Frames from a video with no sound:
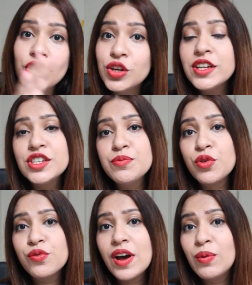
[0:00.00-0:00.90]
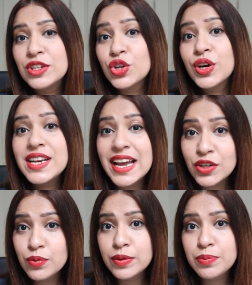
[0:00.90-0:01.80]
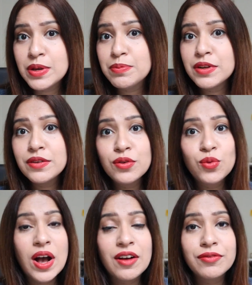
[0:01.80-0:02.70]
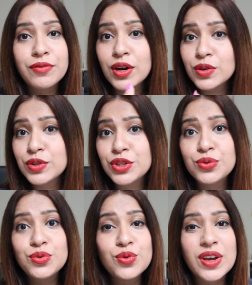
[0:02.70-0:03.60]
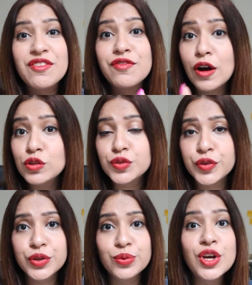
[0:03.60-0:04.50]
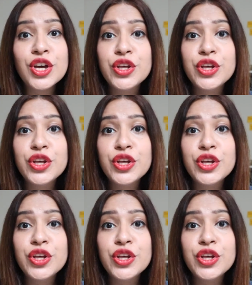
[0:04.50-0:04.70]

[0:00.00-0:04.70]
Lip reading: On your LinkedIn profile, once you're connected with people who have worked with you, who can vouch for you,